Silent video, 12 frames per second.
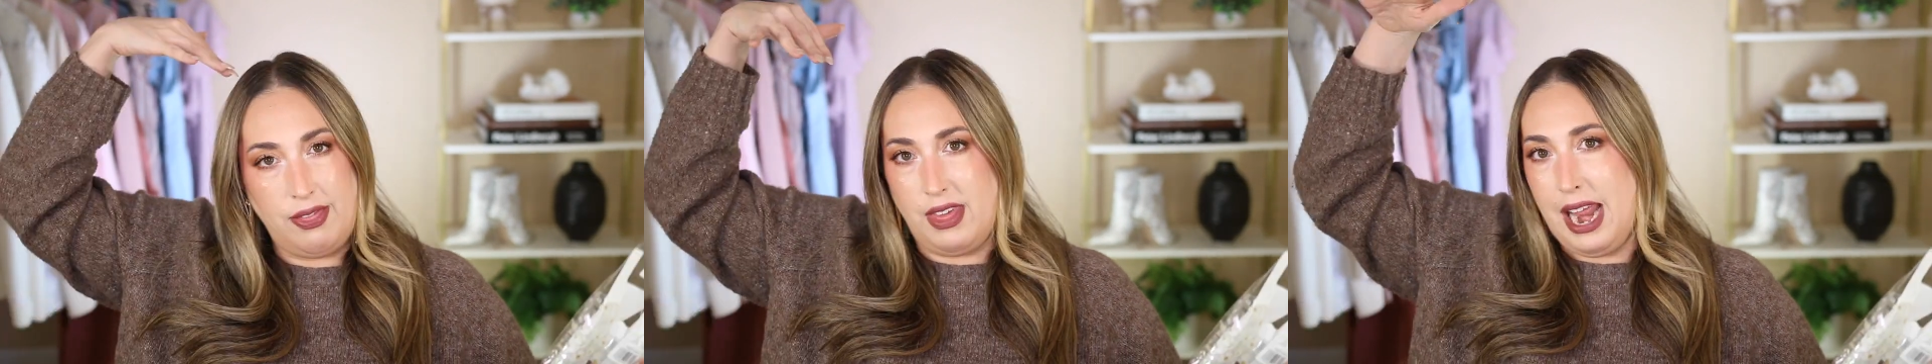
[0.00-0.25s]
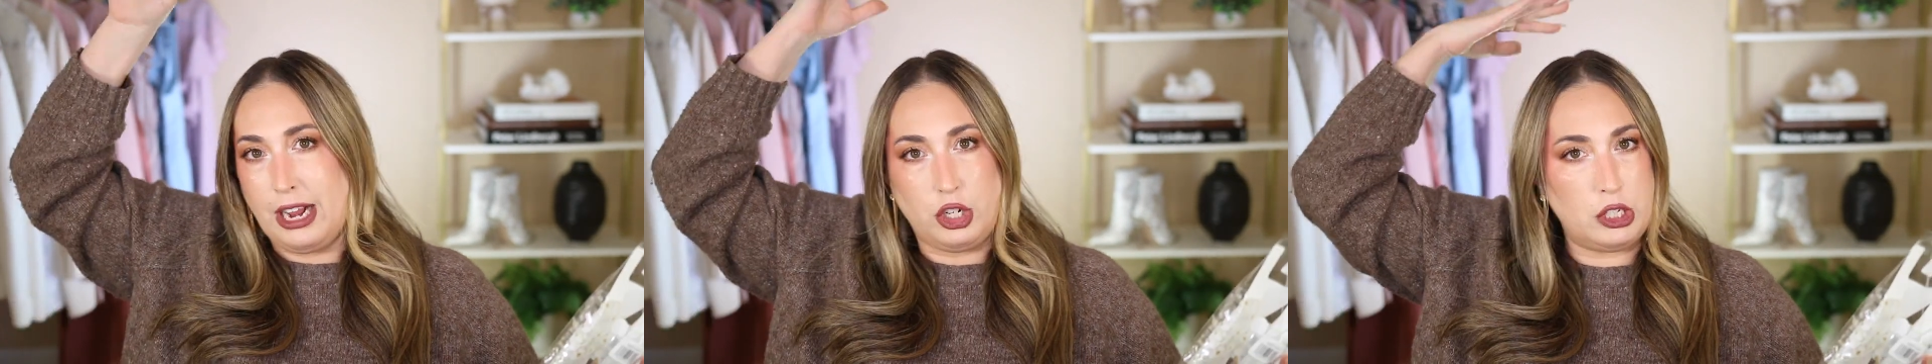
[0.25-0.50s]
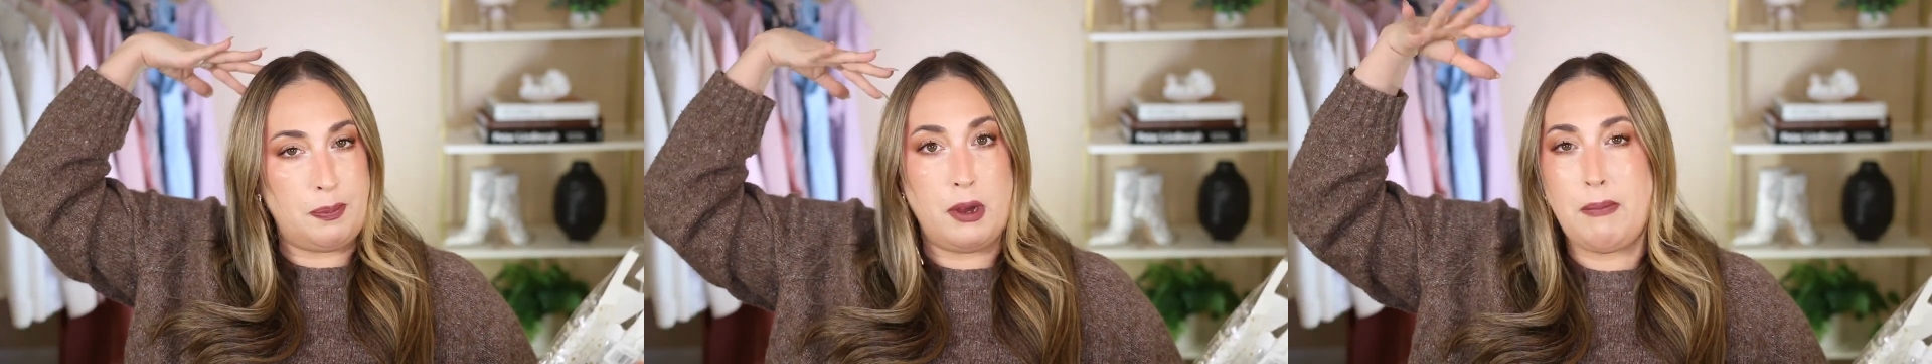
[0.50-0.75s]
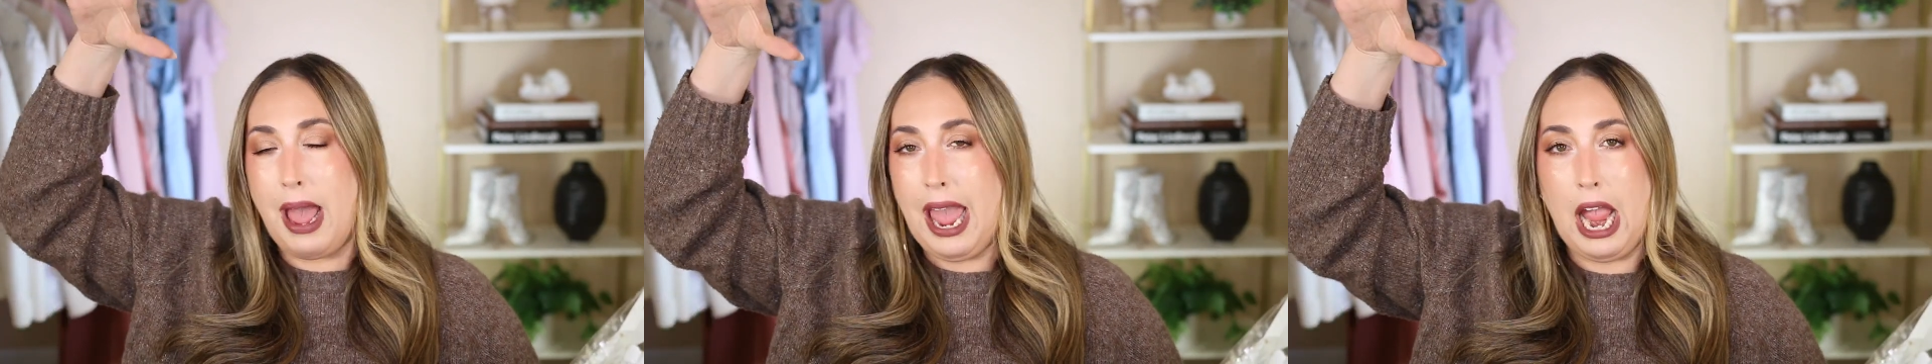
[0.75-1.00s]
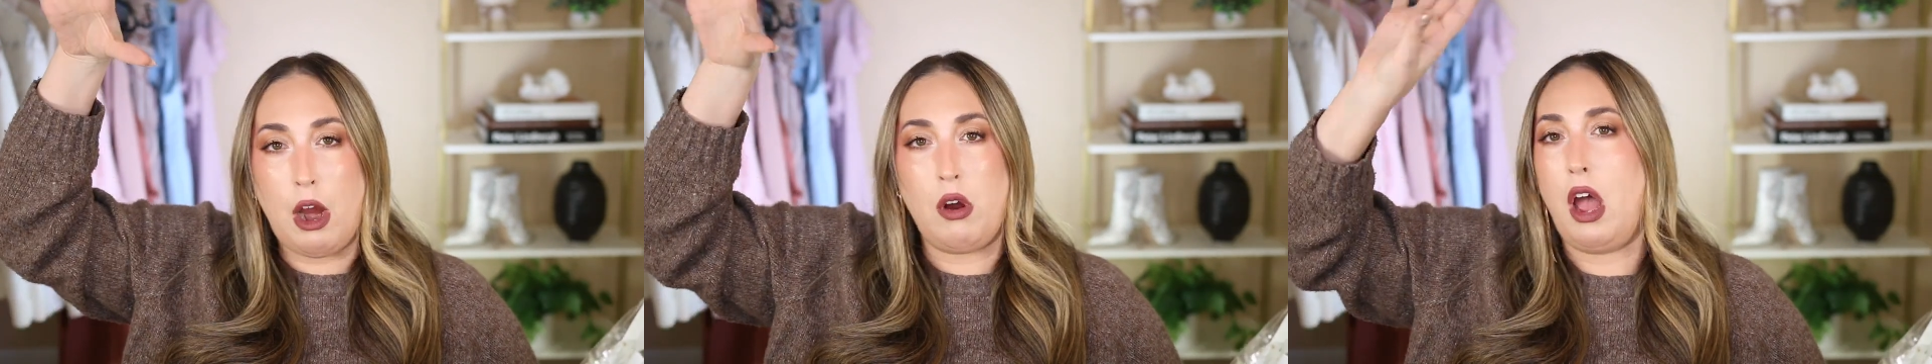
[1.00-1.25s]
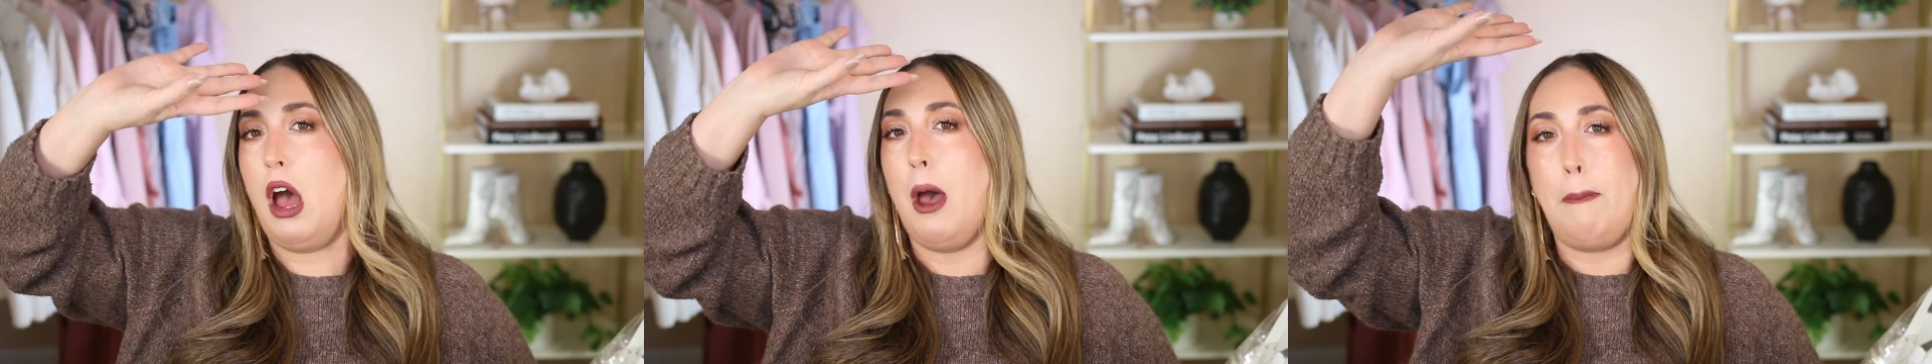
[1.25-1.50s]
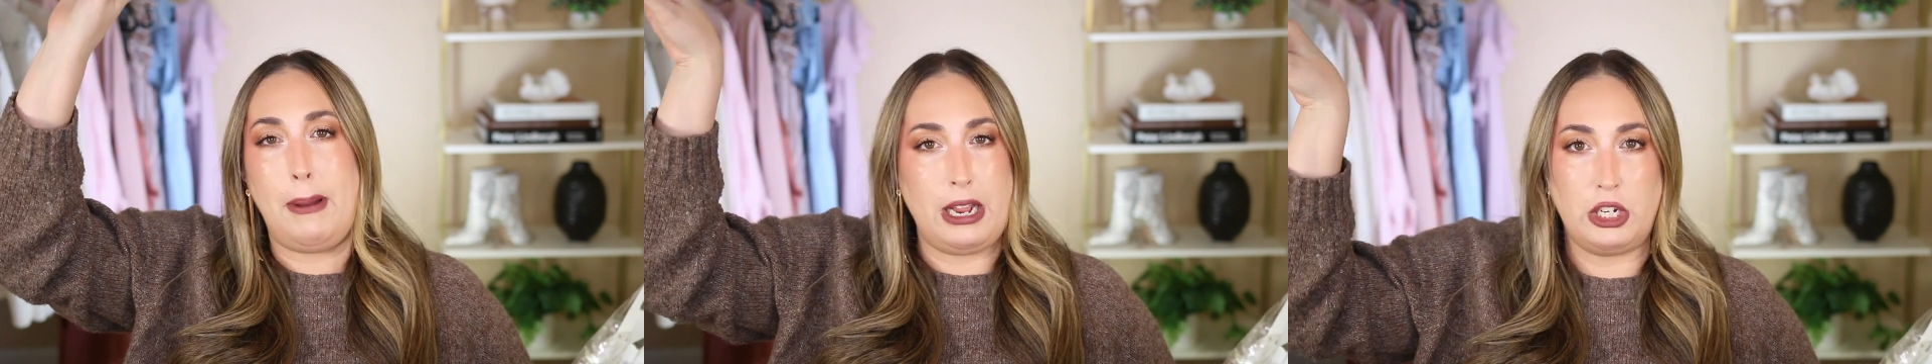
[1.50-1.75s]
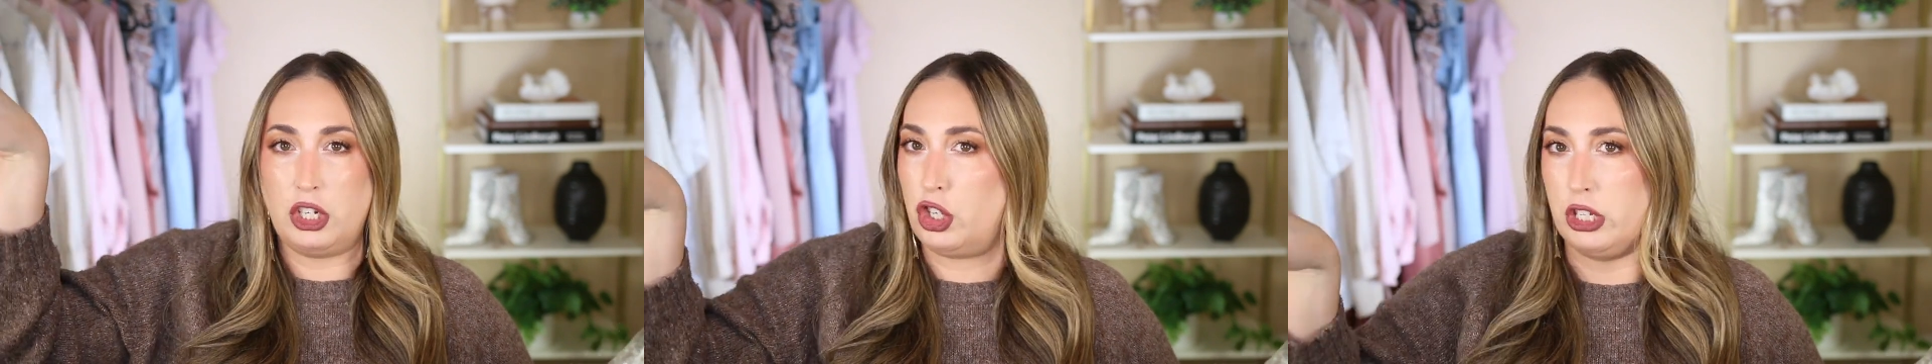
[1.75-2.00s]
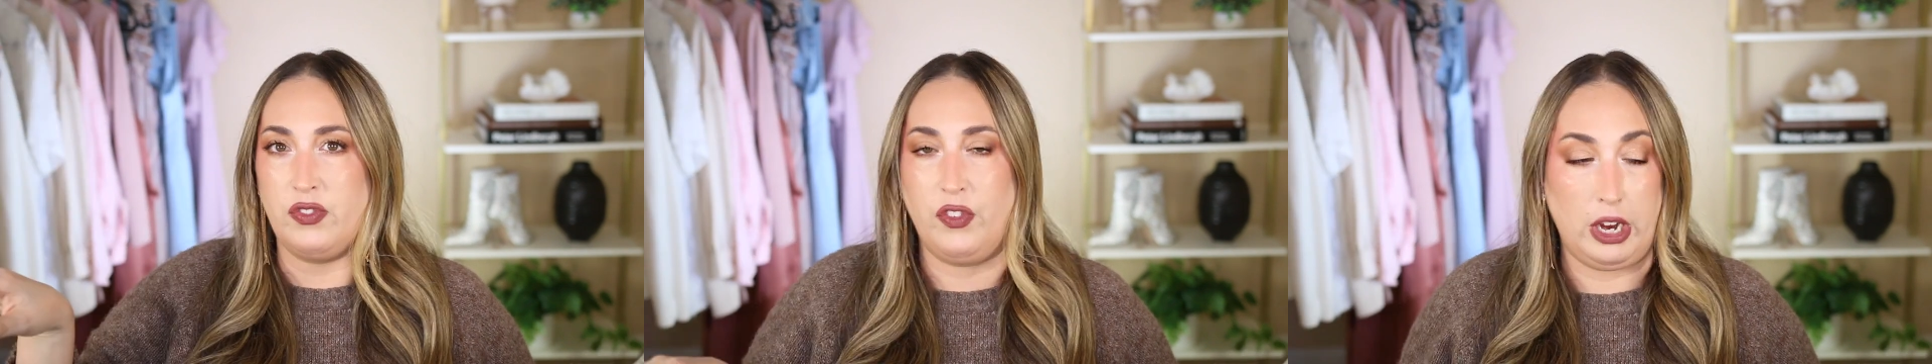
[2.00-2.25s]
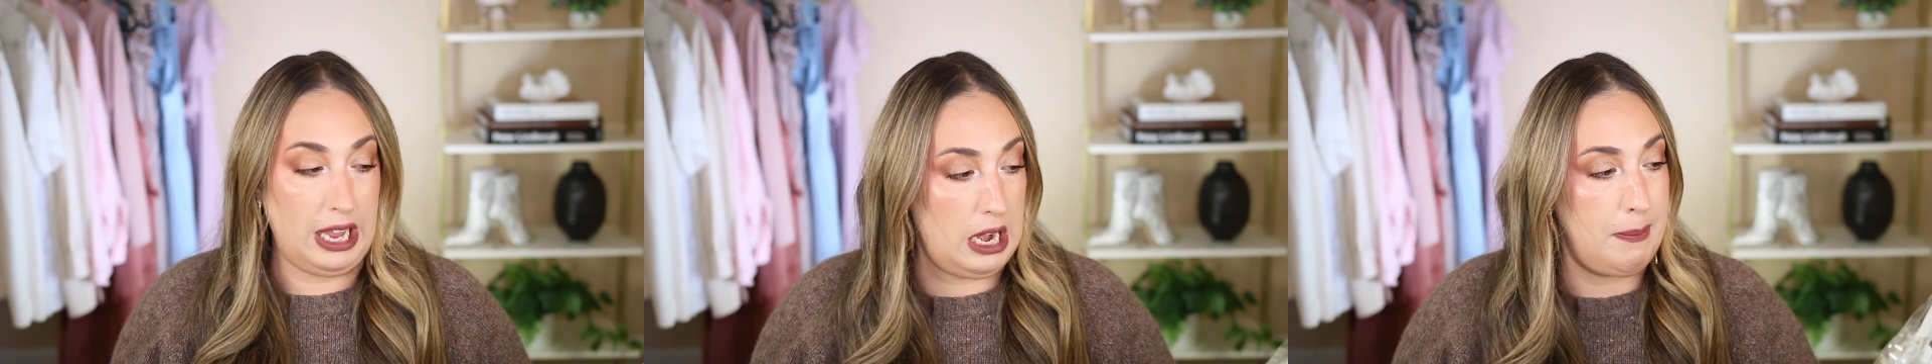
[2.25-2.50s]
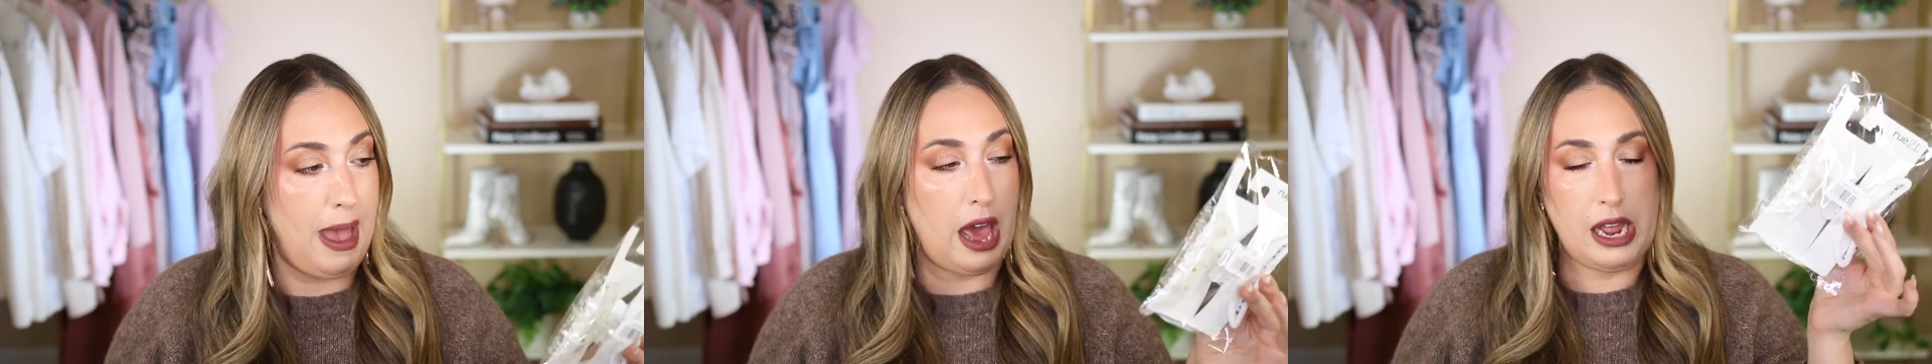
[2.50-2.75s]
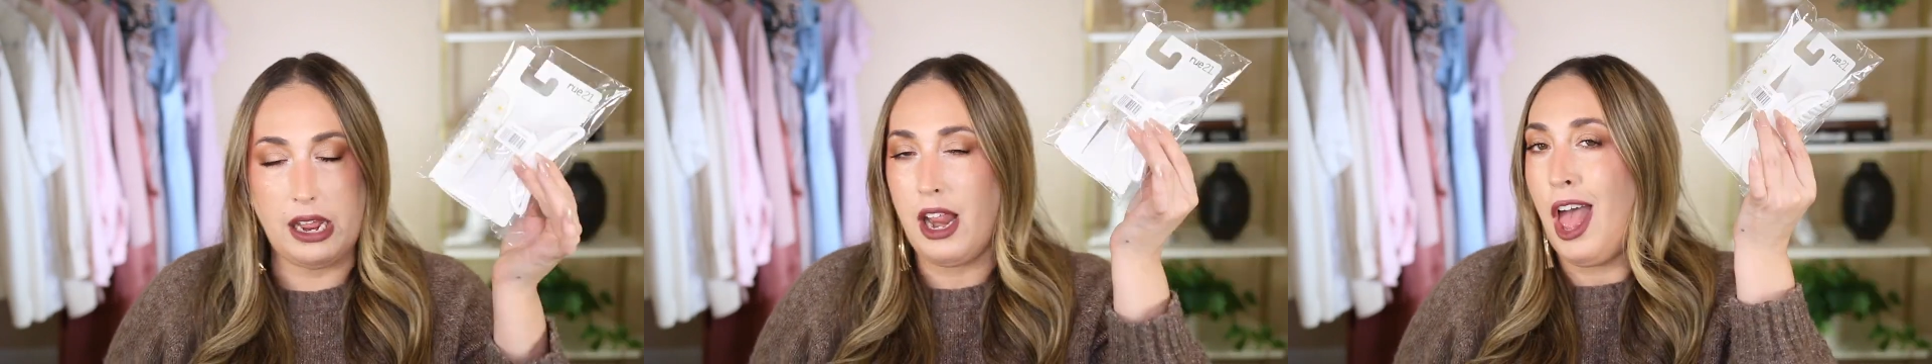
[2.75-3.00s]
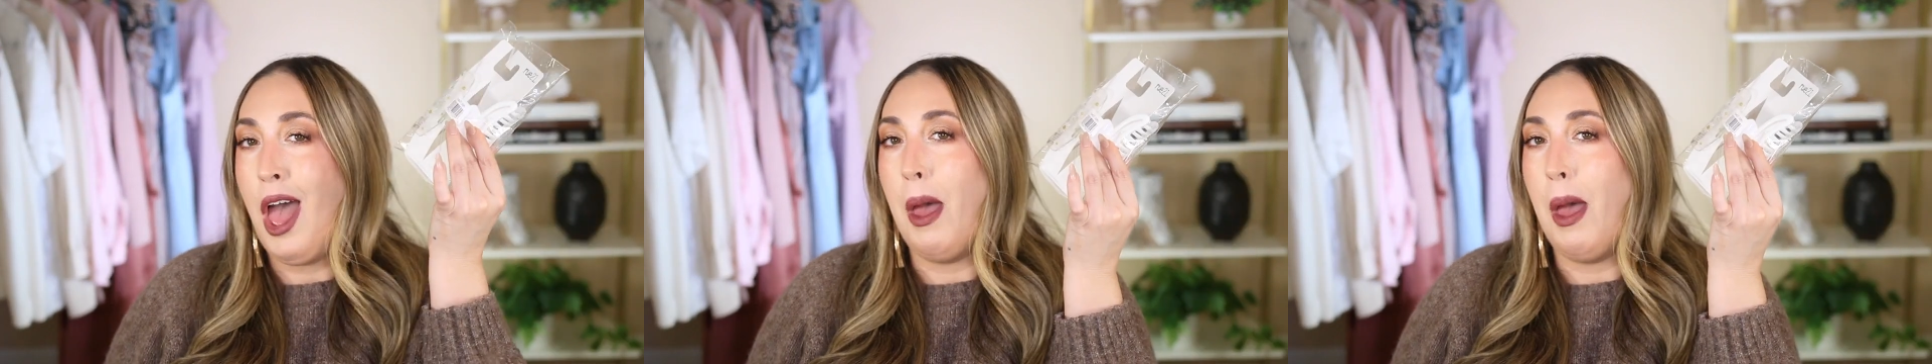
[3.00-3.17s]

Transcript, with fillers: then I can just put my hair up and just forget about it